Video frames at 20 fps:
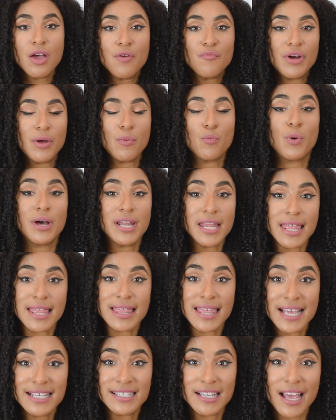Right, one of the
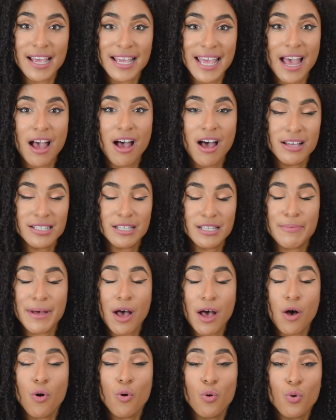things that I get asked
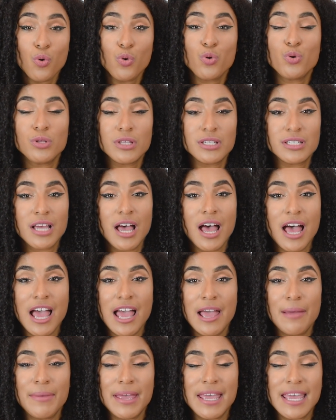about all the
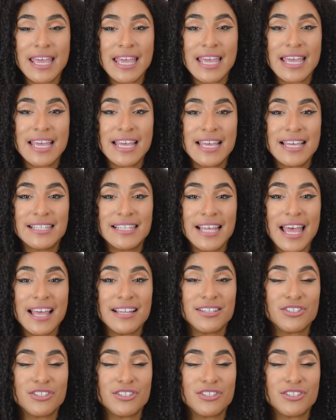time is